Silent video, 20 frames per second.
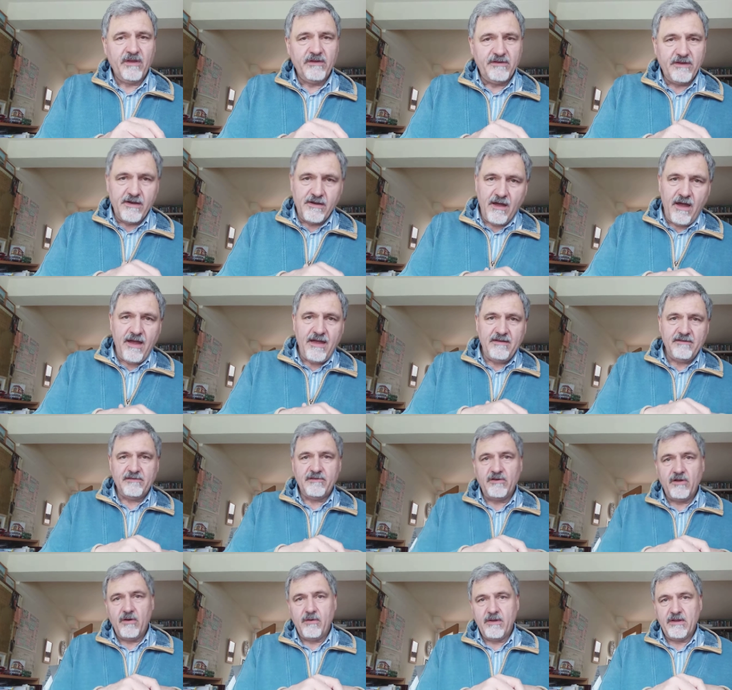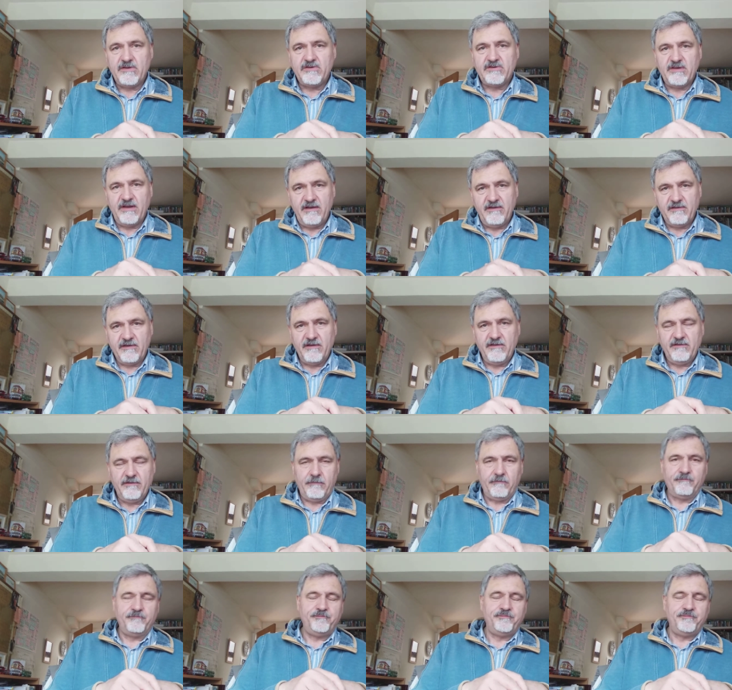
denies knowing Jesus.